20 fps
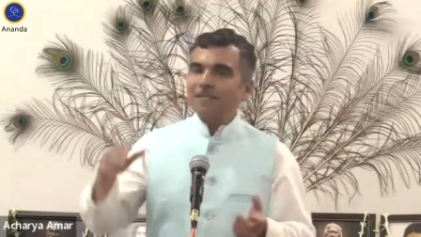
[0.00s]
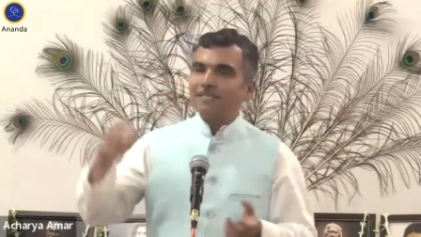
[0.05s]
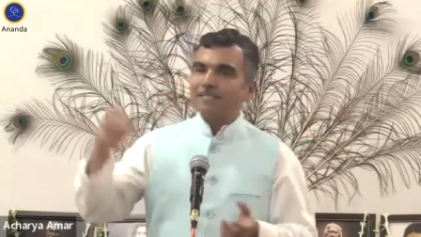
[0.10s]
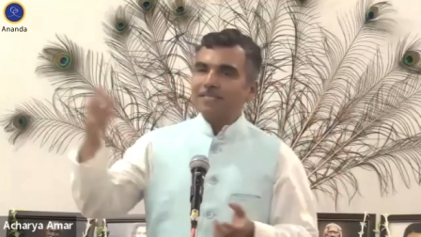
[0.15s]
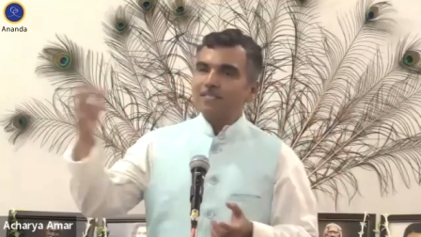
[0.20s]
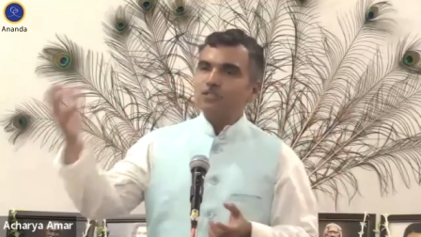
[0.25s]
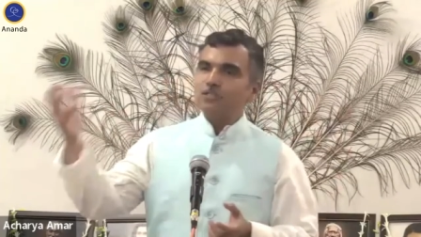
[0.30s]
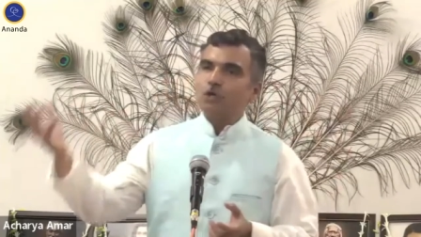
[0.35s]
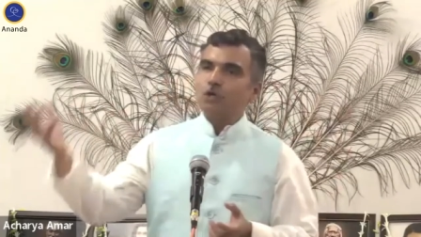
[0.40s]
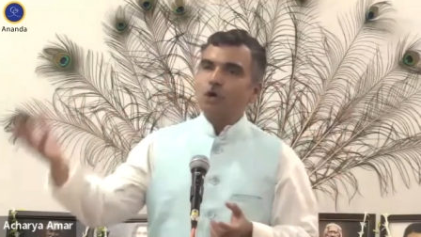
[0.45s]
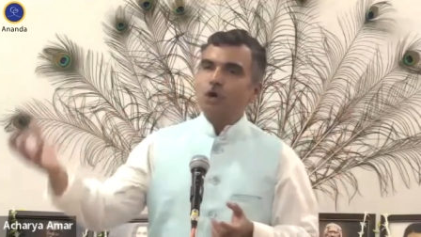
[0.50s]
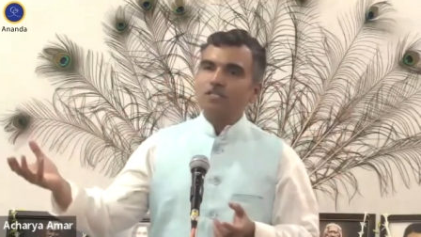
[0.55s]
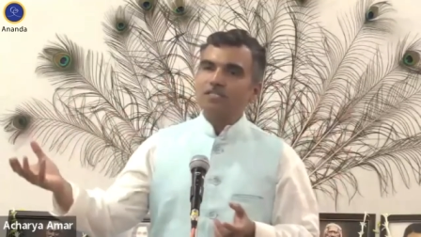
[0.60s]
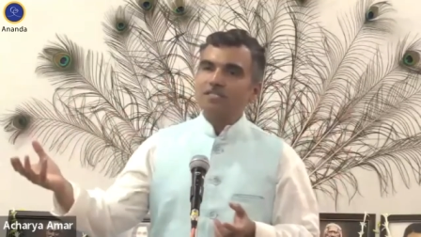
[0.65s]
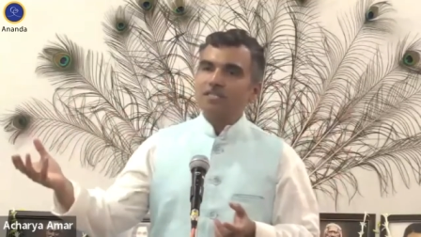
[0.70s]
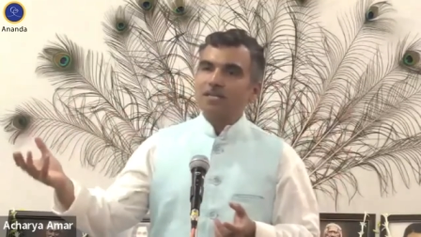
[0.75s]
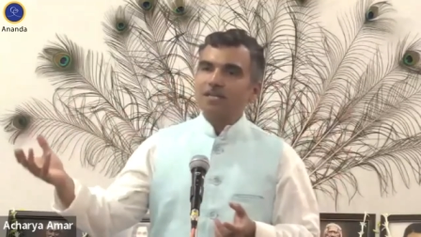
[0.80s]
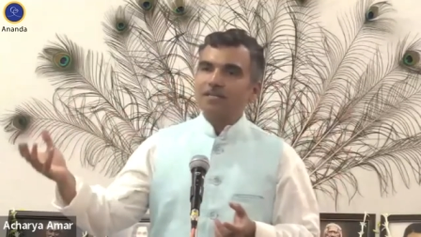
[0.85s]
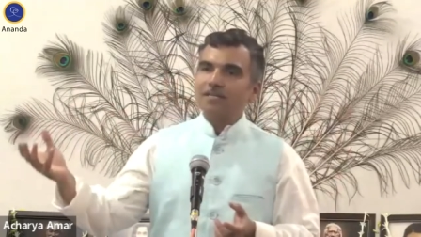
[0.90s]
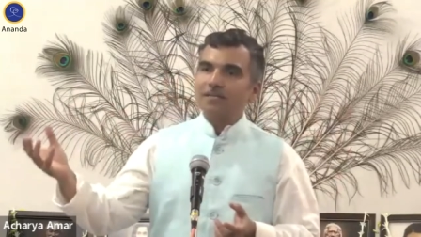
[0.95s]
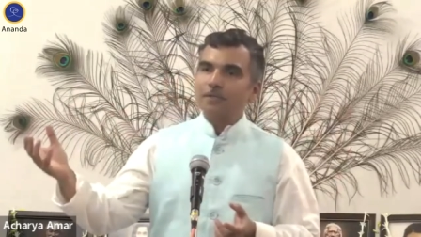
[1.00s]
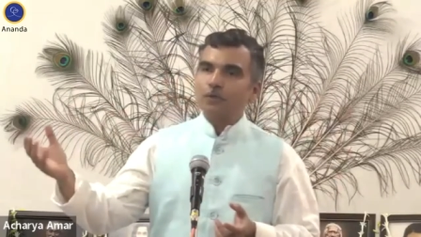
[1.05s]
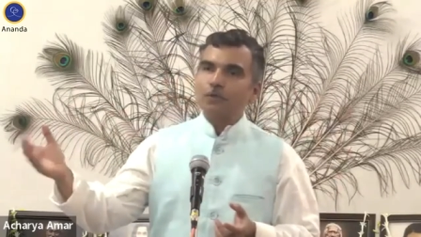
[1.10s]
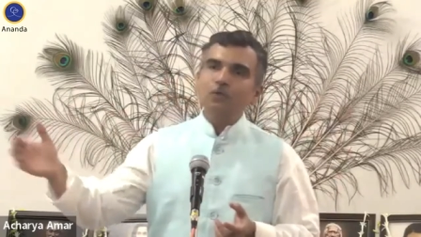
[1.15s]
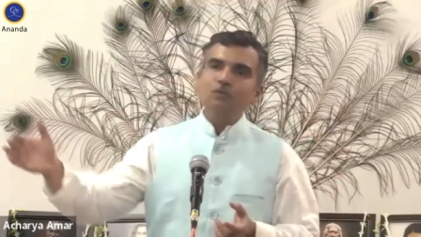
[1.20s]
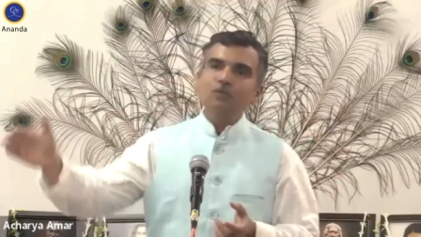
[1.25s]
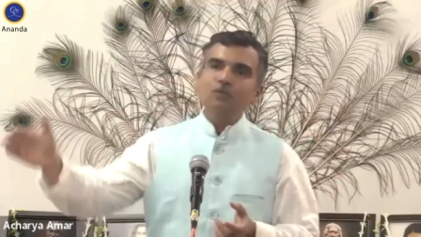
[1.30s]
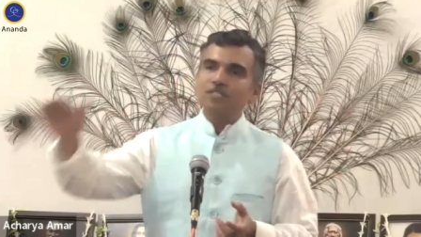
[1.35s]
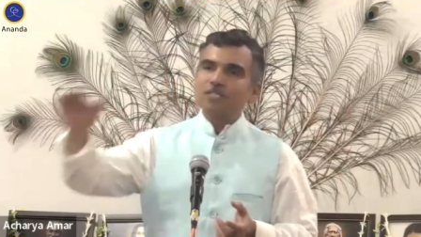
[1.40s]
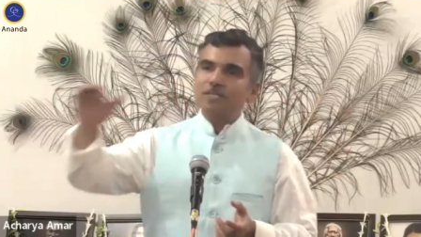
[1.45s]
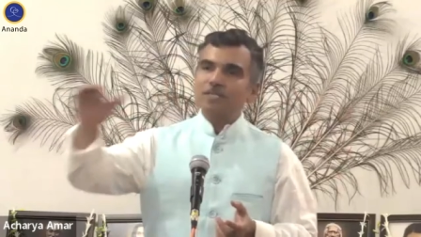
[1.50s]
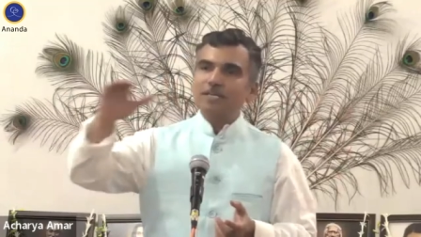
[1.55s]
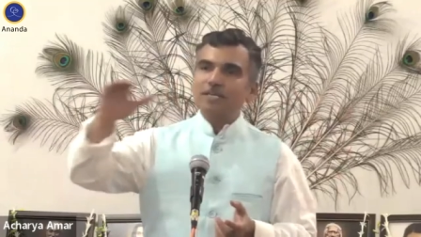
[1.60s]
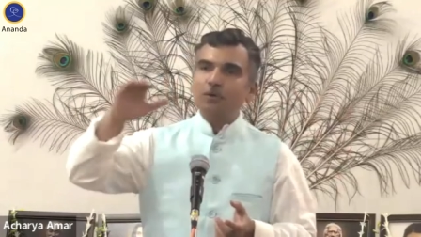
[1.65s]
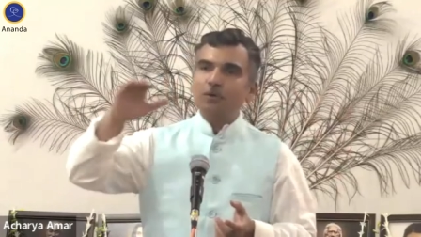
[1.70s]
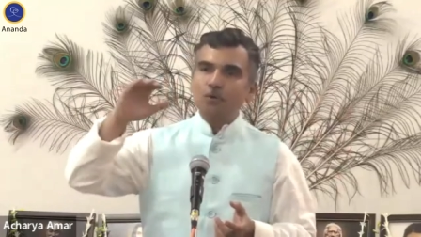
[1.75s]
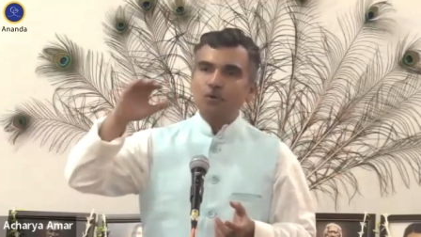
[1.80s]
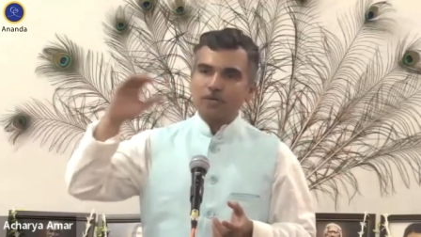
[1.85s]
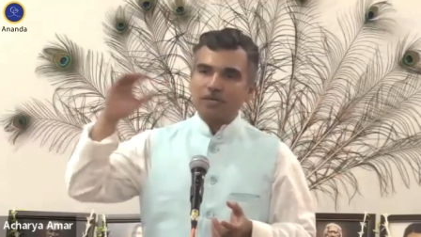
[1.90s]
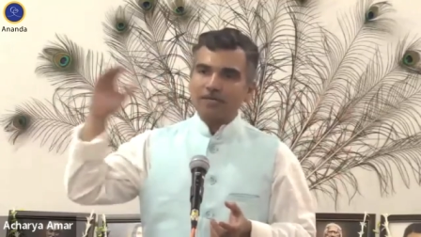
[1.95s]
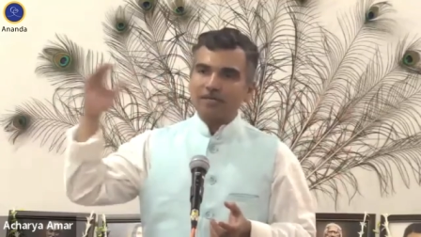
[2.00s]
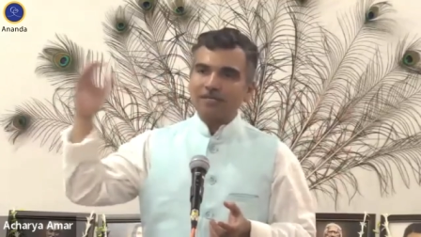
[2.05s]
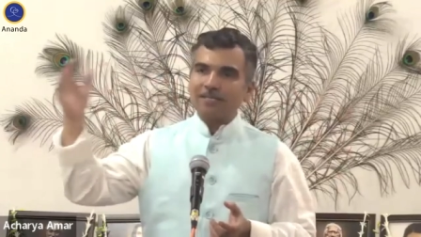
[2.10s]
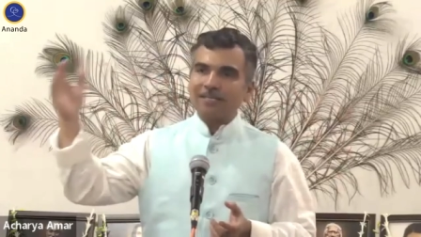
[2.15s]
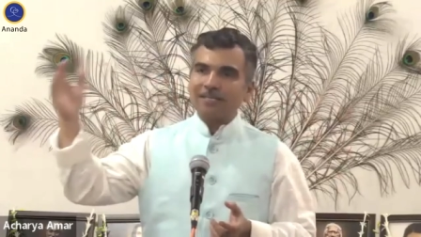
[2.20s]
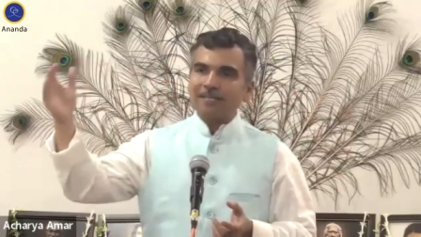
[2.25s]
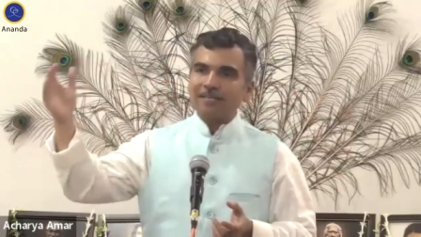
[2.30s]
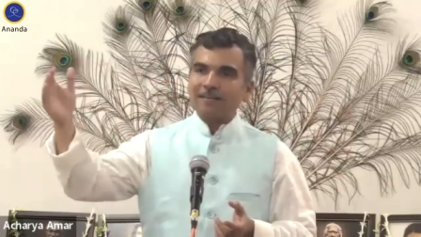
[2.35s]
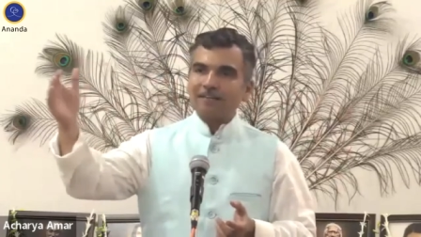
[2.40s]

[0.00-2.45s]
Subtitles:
These thoughts are universally rooted,